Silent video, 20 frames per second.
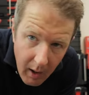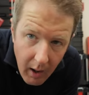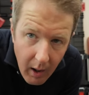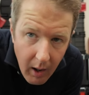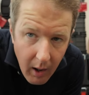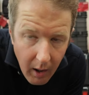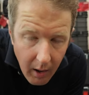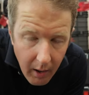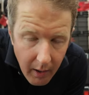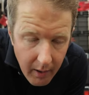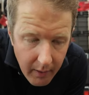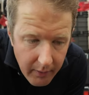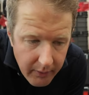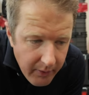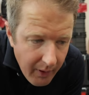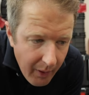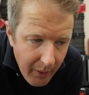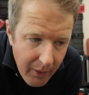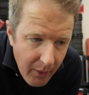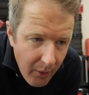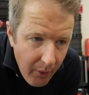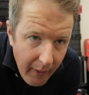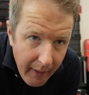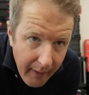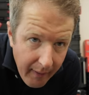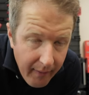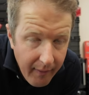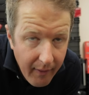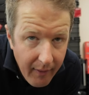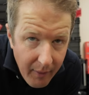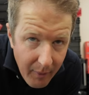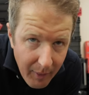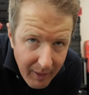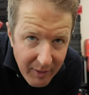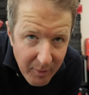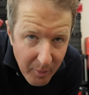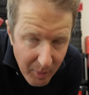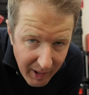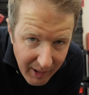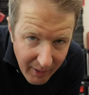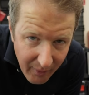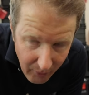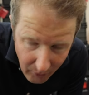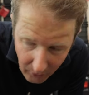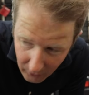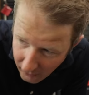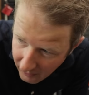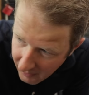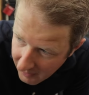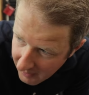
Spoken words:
oh, so annoying, I don't know where to put it all.